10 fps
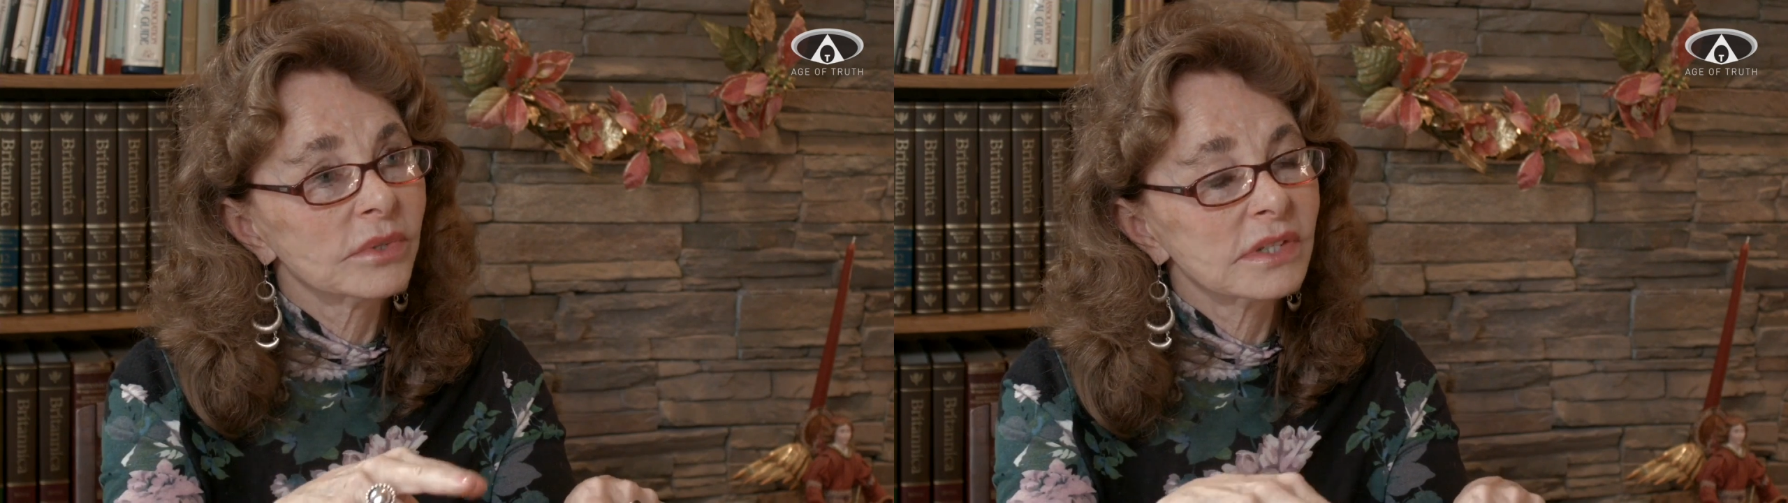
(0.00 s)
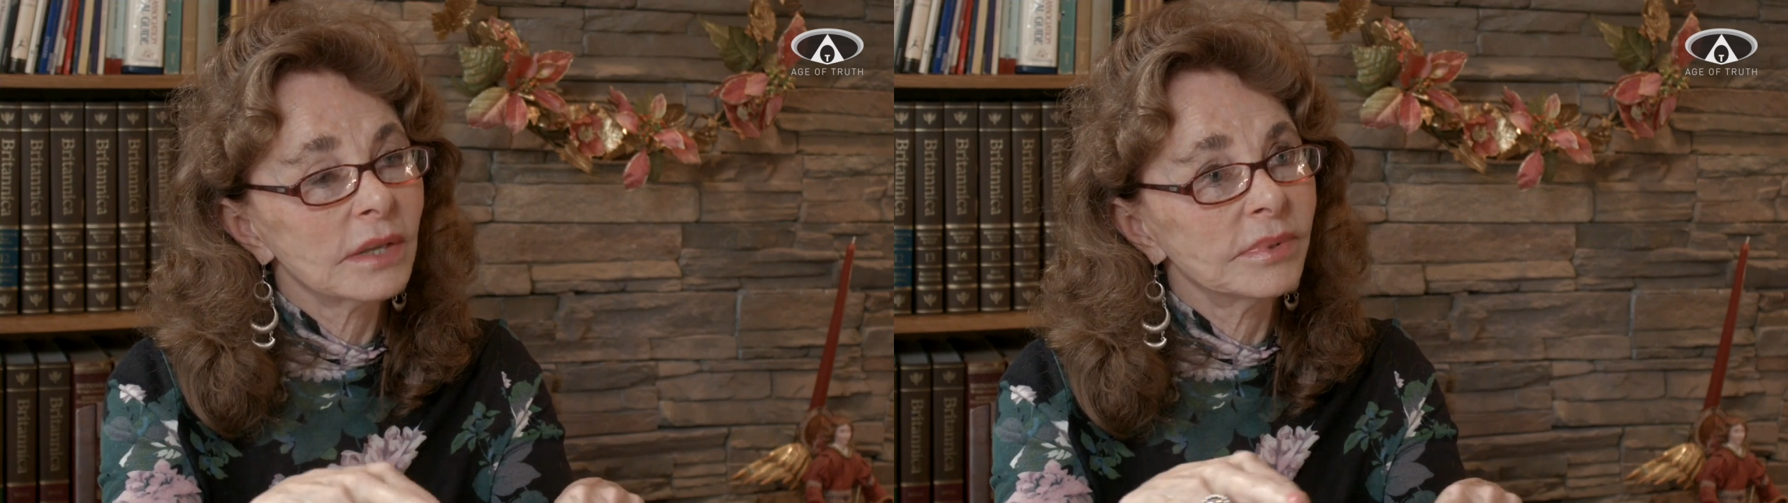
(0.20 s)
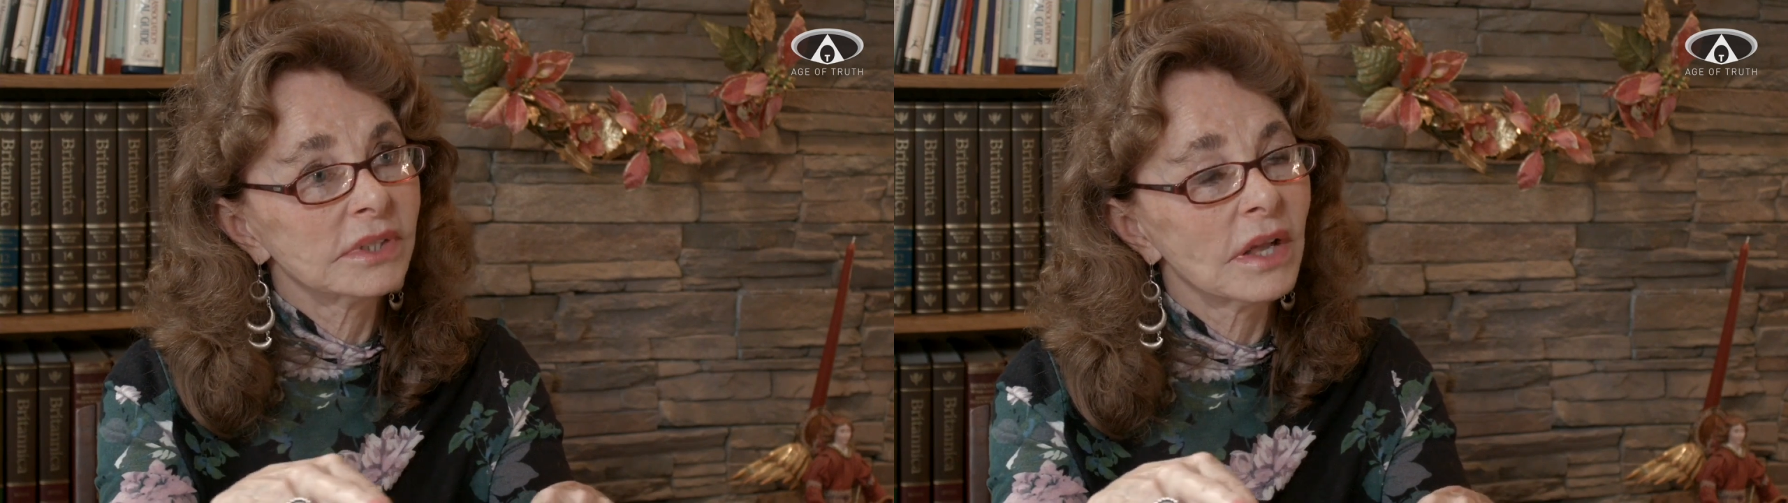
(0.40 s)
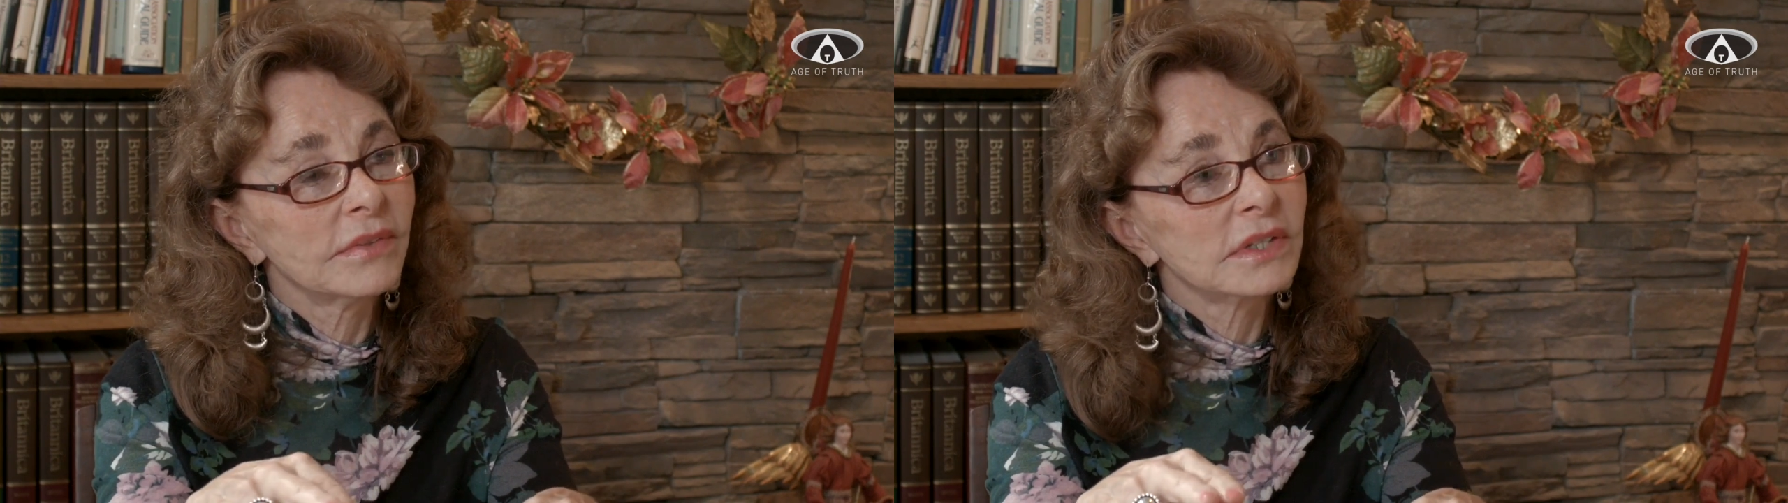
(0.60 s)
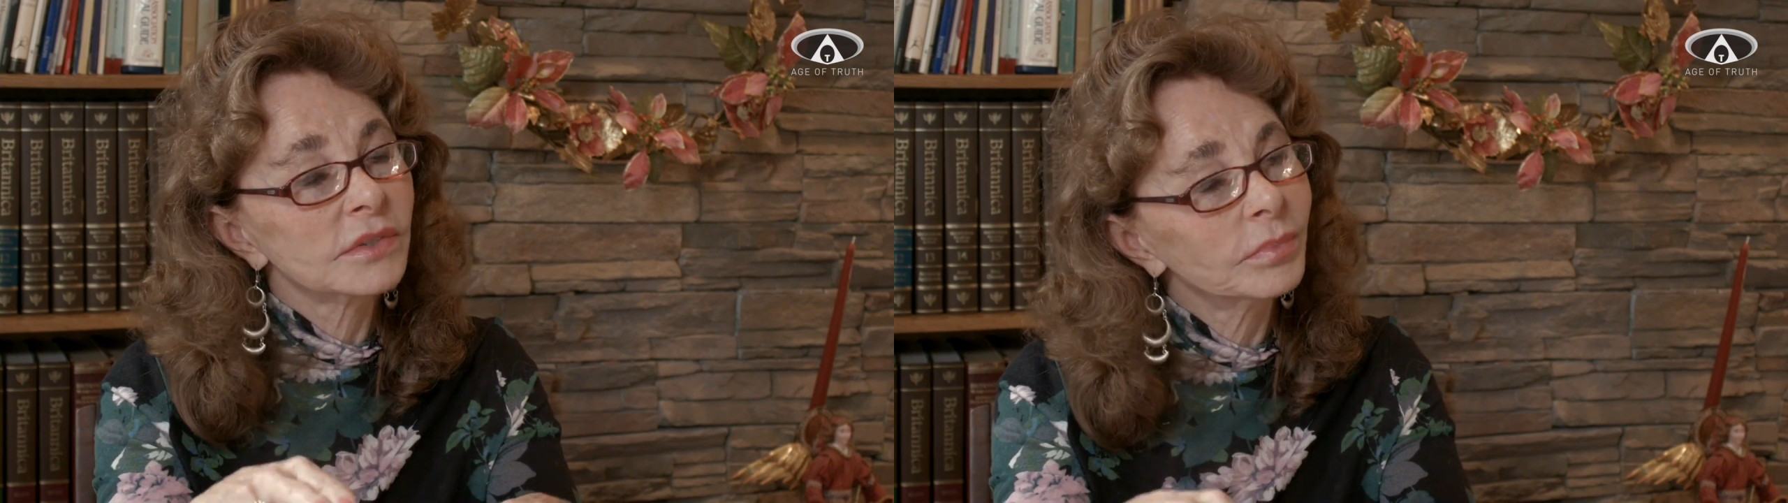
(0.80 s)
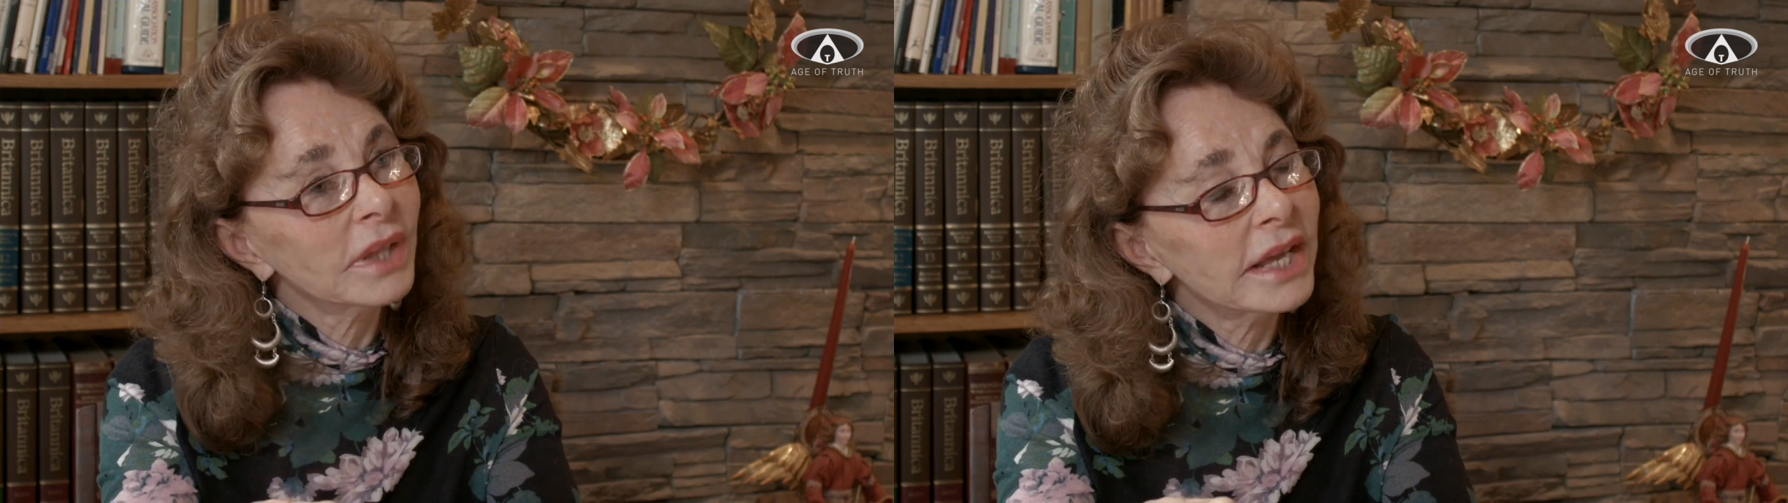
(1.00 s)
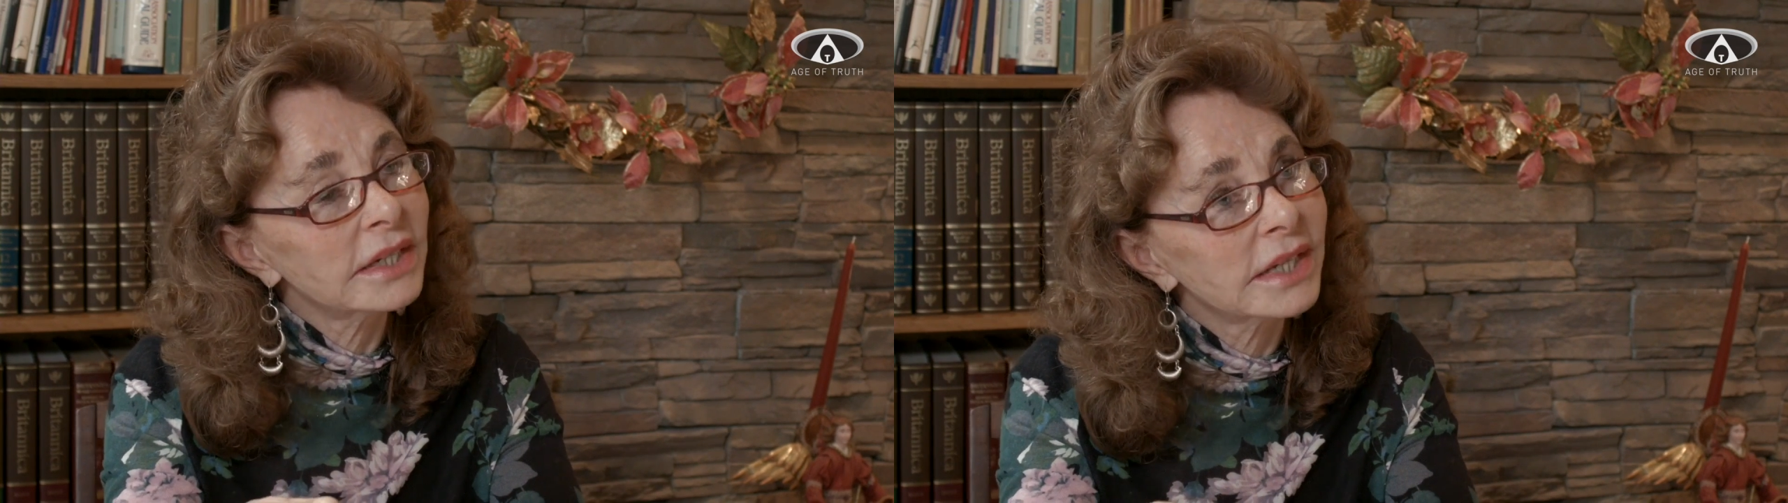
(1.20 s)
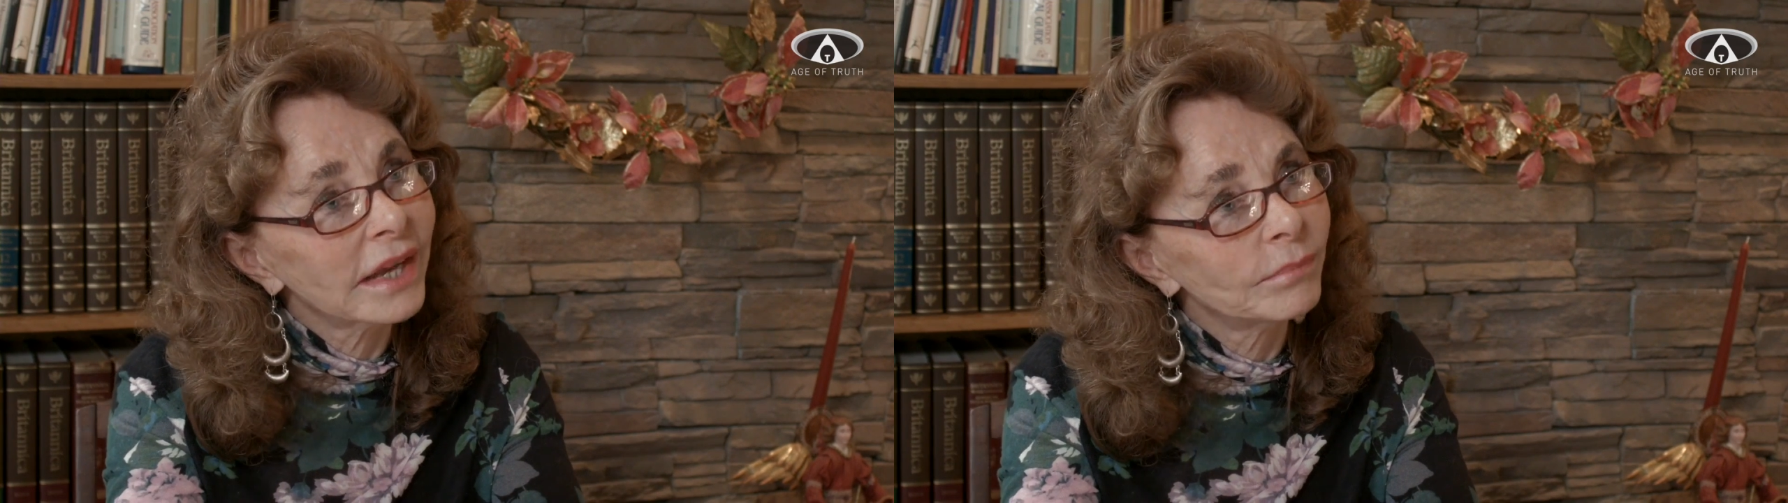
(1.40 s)
sapien on this
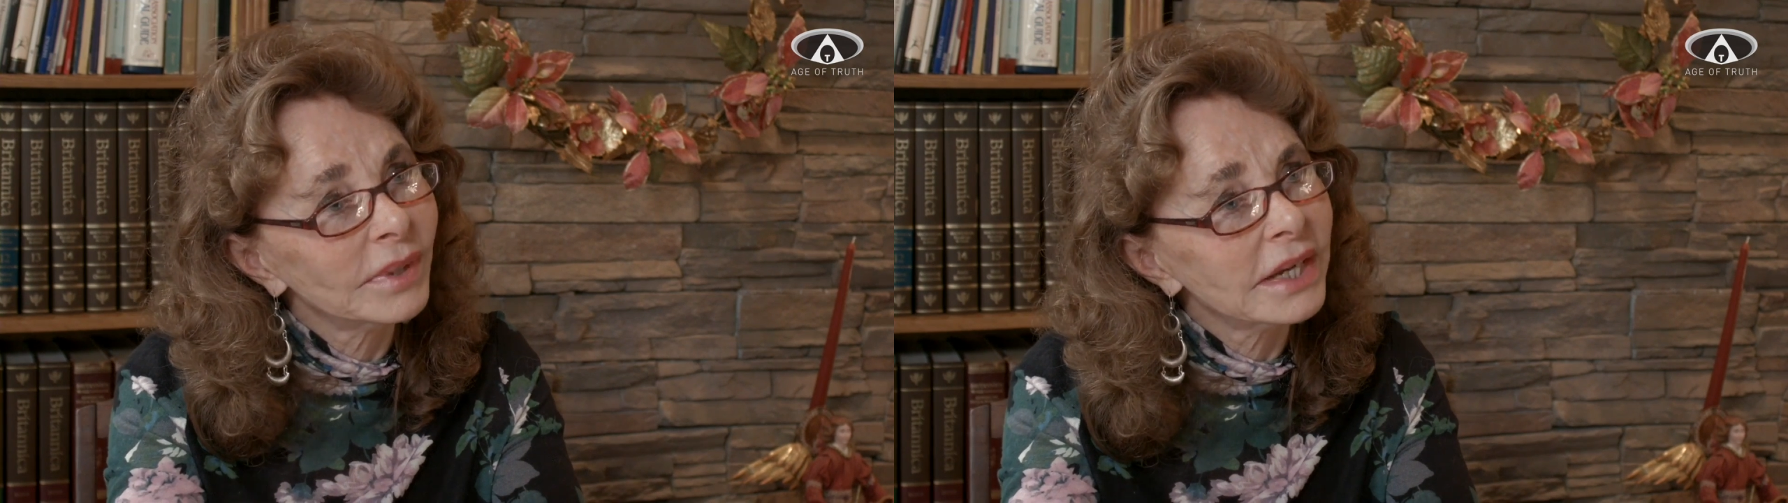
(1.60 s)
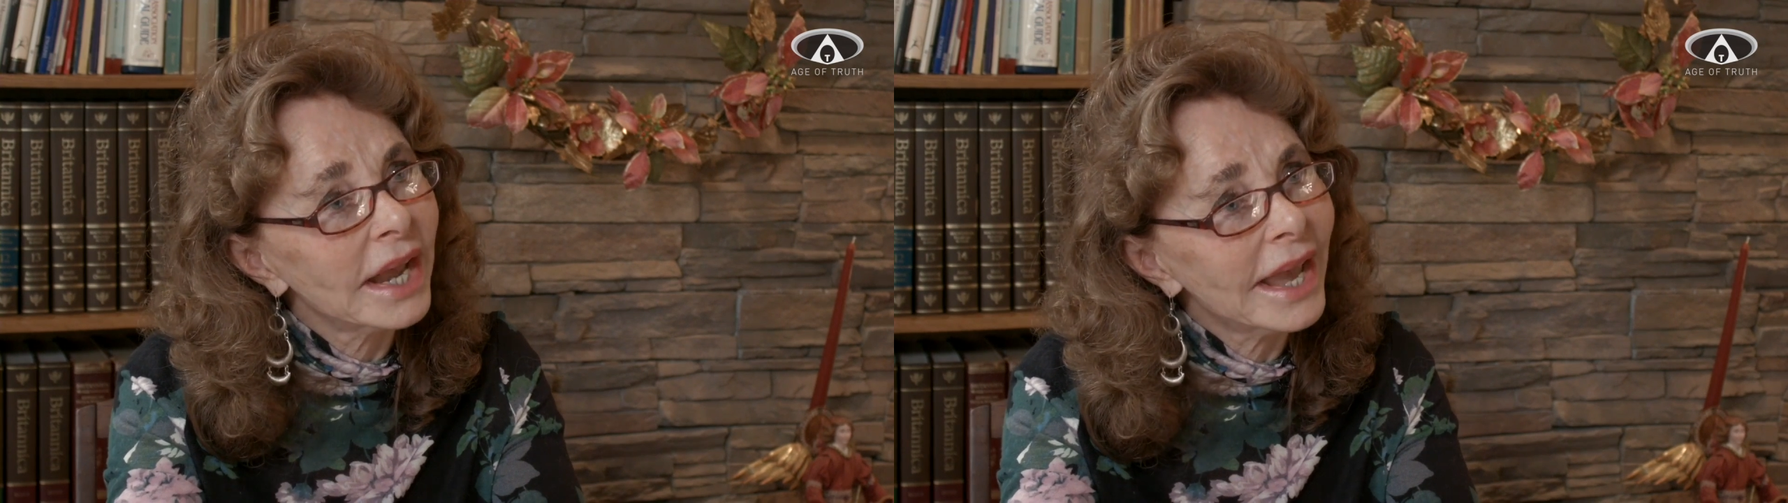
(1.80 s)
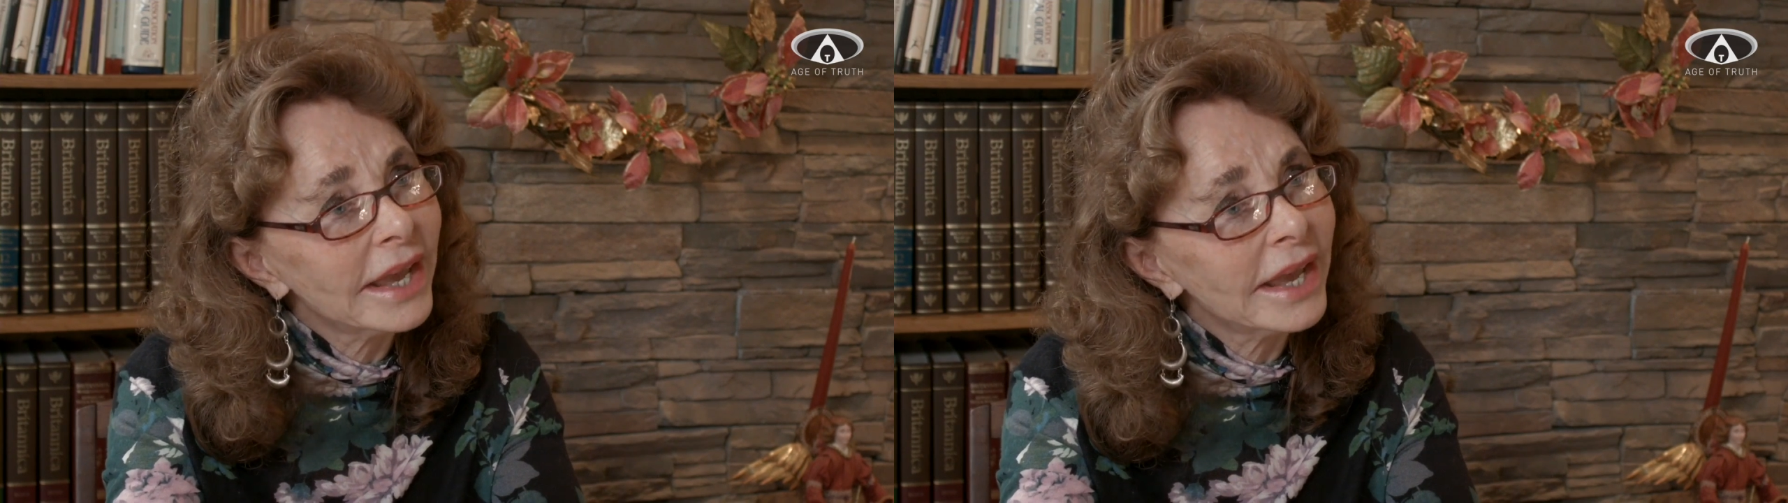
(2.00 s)
planet have been